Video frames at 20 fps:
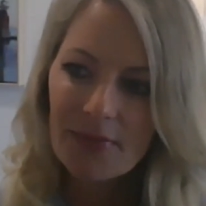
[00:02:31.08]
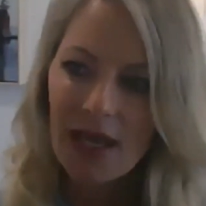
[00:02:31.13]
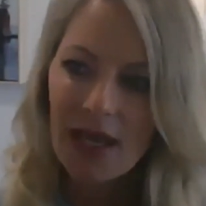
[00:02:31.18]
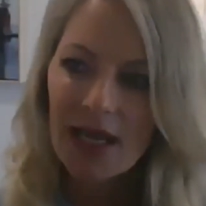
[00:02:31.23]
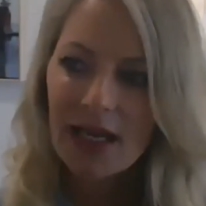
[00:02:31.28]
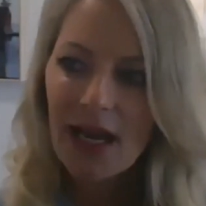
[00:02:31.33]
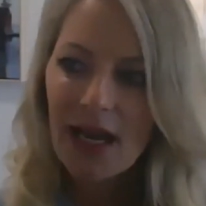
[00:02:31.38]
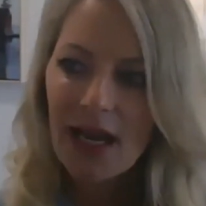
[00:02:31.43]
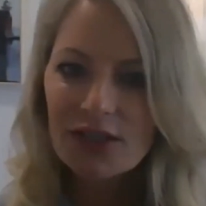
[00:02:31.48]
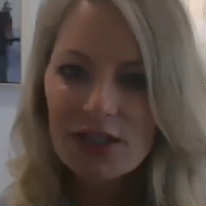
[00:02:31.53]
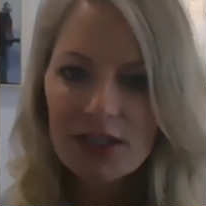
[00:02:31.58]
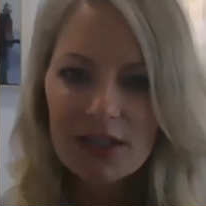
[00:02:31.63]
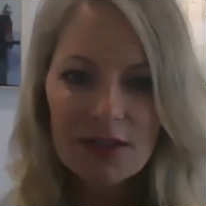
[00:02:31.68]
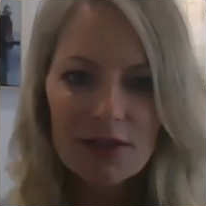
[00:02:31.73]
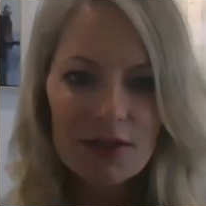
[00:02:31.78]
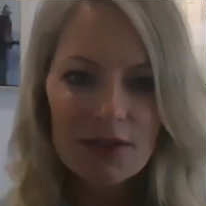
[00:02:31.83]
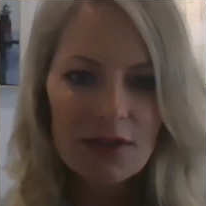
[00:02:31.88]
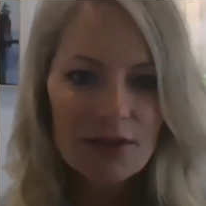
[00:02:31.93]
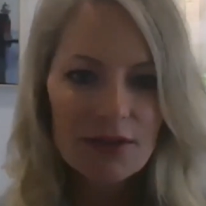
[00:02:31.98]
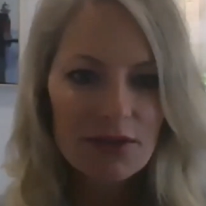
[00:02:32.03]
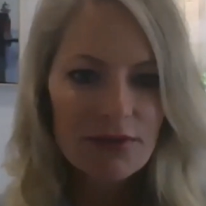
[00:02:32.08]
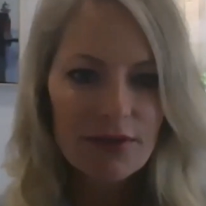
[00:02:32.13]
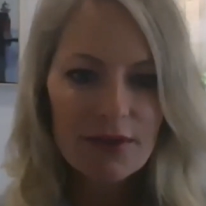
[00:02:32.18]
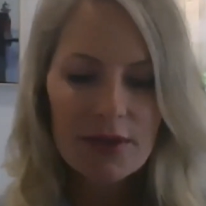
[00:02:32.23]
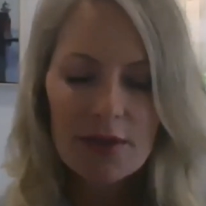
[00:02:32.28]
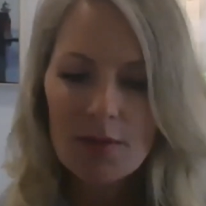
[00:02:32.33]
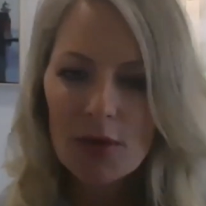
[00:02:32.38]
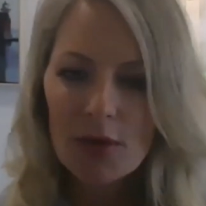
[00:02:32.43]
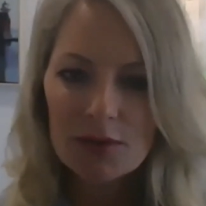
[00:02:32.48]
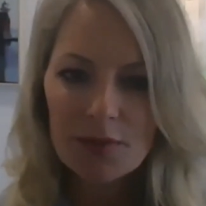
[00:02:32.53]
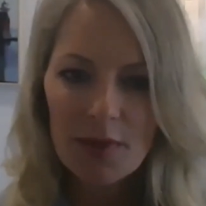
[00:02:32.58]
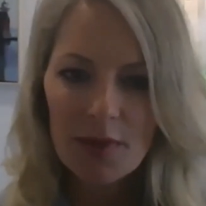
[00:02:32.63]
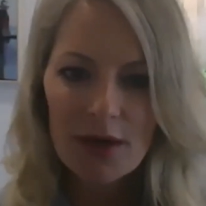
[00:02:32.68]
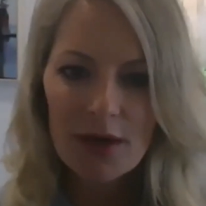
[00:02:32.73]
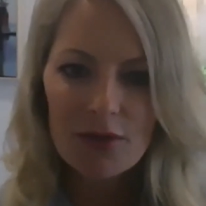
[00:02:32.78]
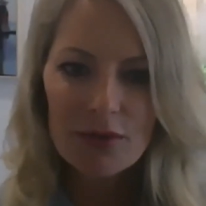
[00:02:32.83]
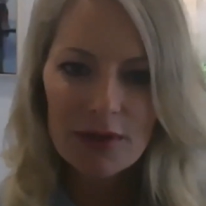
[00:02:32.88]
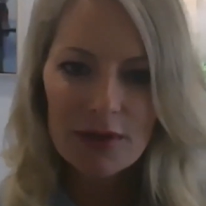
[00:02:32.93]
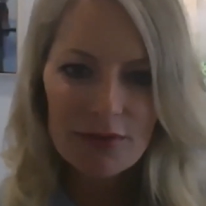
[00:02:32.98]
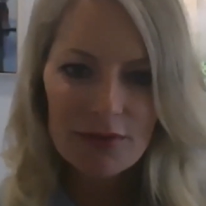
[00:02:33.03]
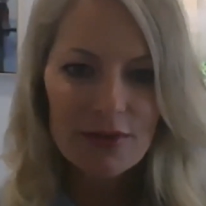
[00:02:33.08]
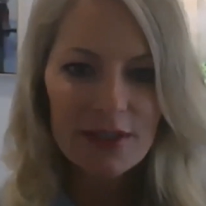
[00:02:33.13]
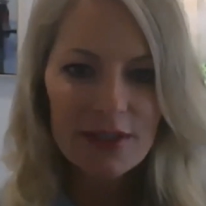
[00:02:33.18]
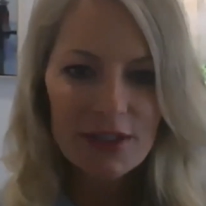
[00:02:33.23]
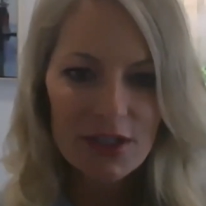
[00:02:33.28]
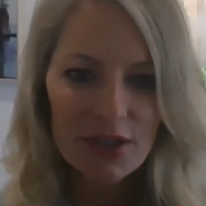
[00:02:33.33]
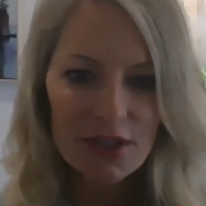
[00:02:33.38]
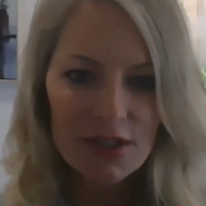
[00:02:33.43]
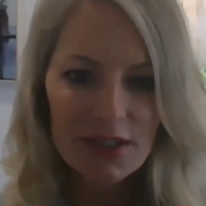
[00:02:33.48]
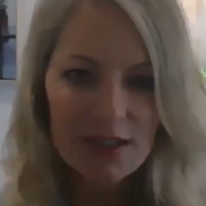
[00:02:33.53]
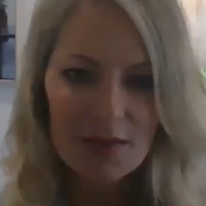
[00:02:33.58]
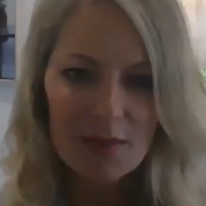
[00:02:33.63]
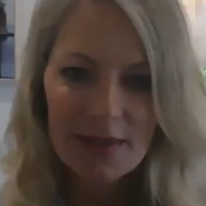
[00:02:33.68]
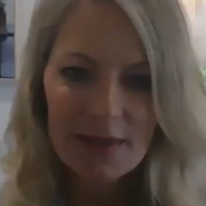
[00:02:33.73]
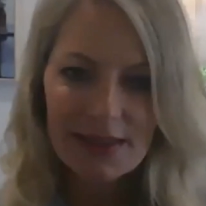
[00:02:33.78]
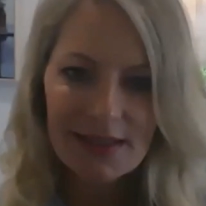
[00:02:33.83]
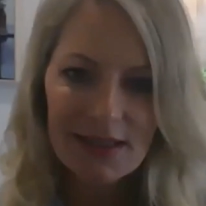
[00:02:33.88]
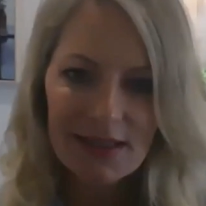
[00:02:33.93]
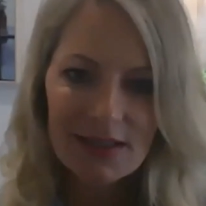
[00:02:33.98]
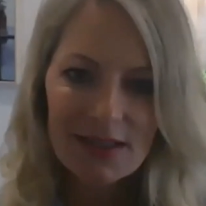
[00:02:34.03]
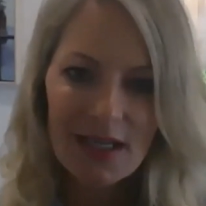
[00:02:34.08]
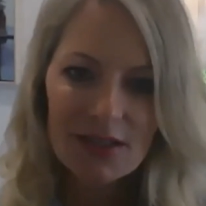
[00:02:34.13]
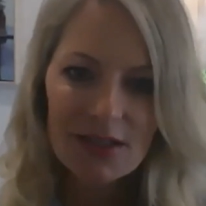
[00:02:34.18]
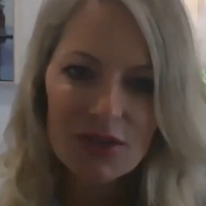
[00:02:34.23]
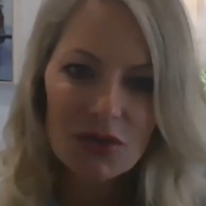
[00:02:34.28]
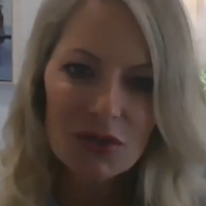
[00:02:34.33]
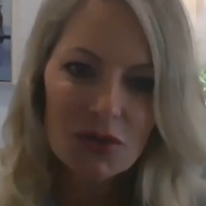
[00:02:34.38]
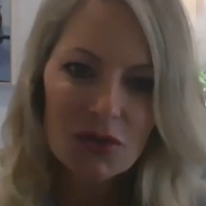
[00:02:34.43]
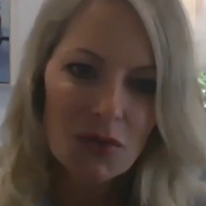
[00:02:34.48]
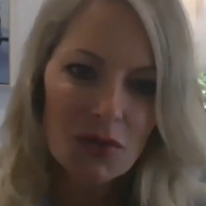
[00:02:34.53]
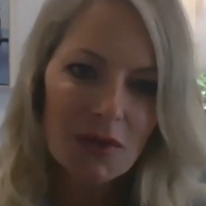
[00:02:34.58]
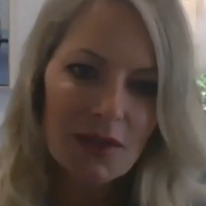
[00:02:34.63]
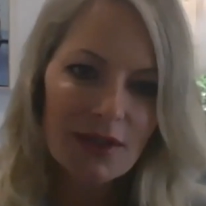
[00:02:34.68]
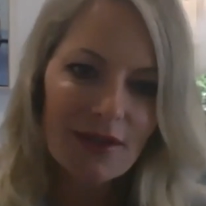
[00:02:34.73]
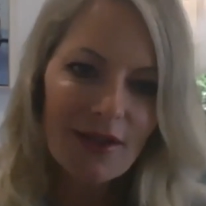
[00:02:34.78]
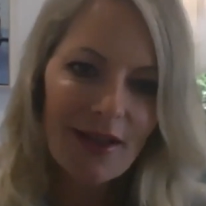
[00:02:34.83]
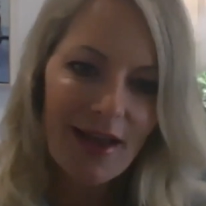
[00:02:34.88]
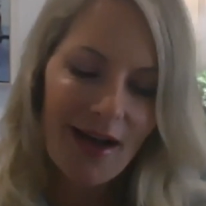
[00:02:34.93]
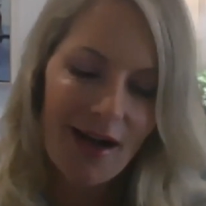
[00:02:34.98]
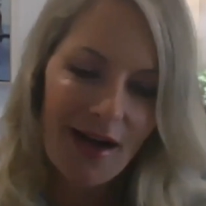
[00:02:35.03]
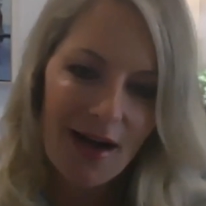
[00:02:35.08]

And actually, for the most part, we've returned to business as usual,